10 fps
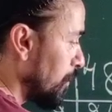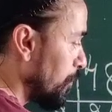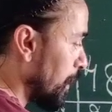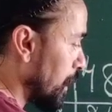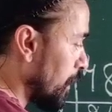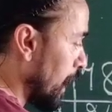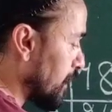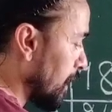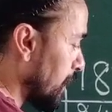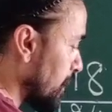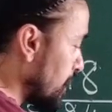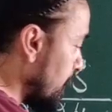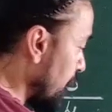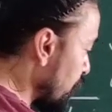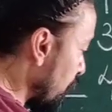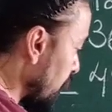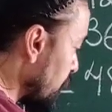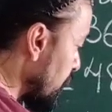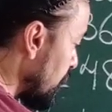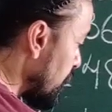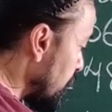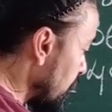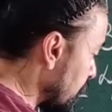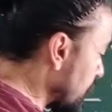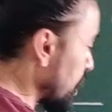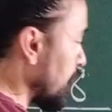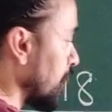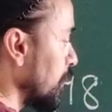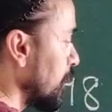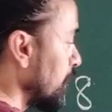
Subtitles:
Make a line like this and write 60.